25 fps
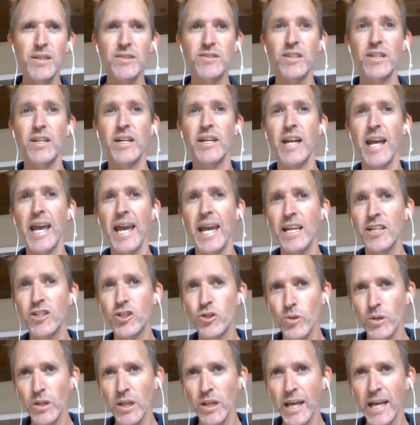Is it an
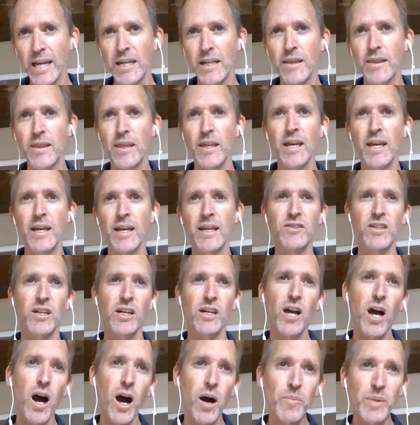age-related thing? Is it
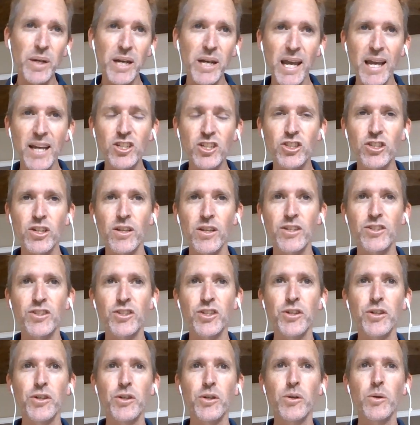a combination of the
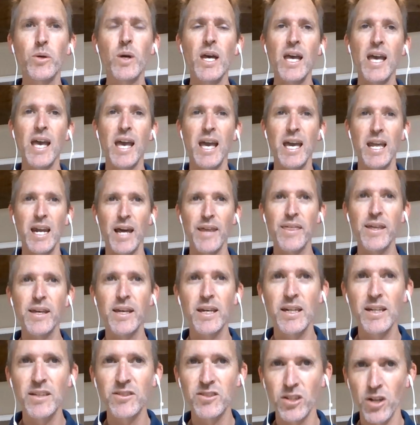two? And I
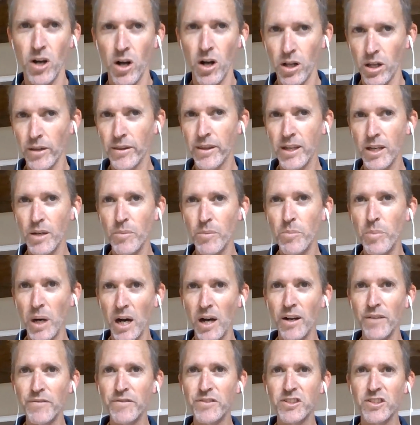think it is an all of the
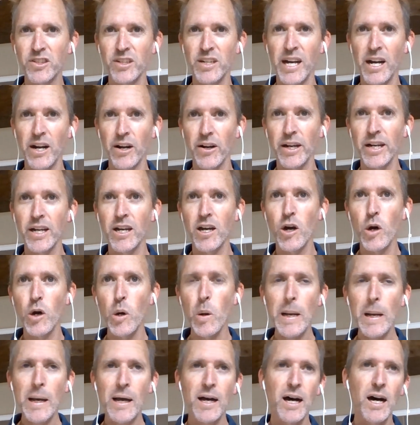above
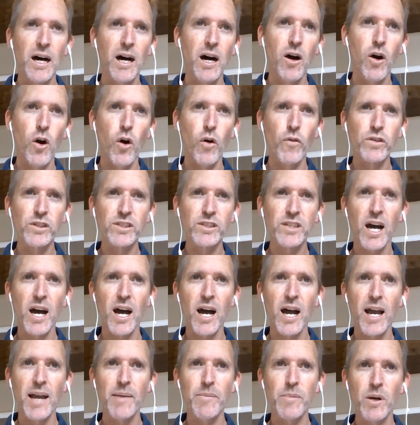scenario. Over
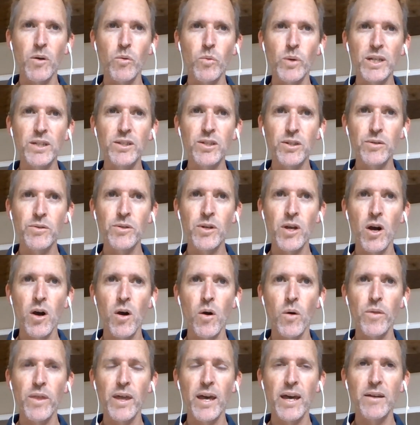time, we do
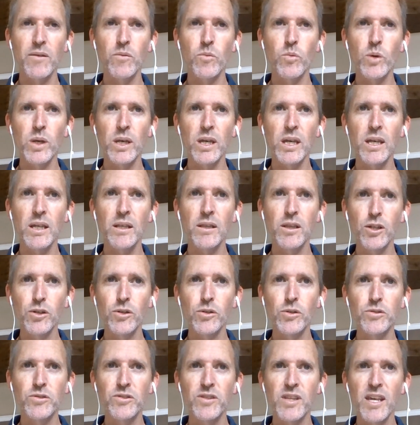know that we
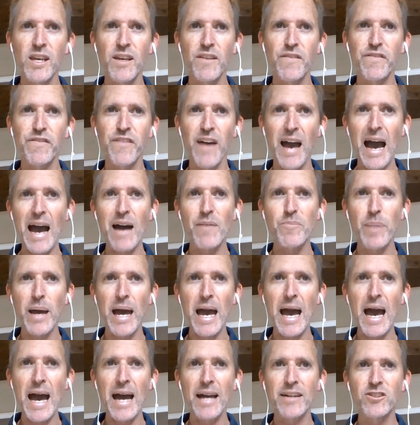lose the fat
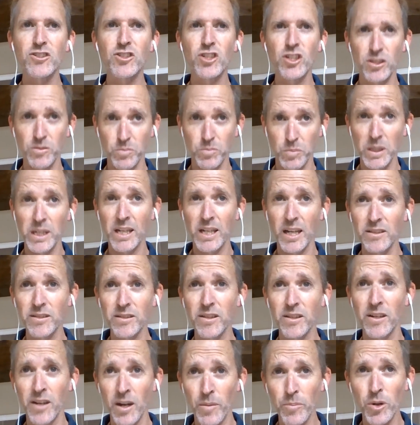pad just because
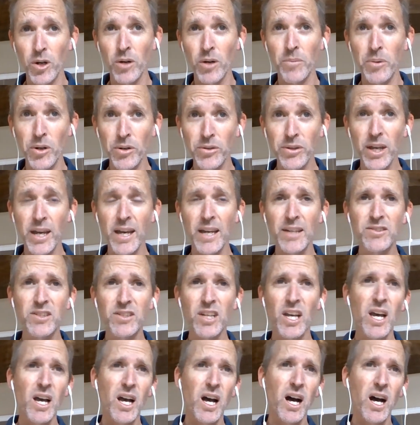of the number of birthdays.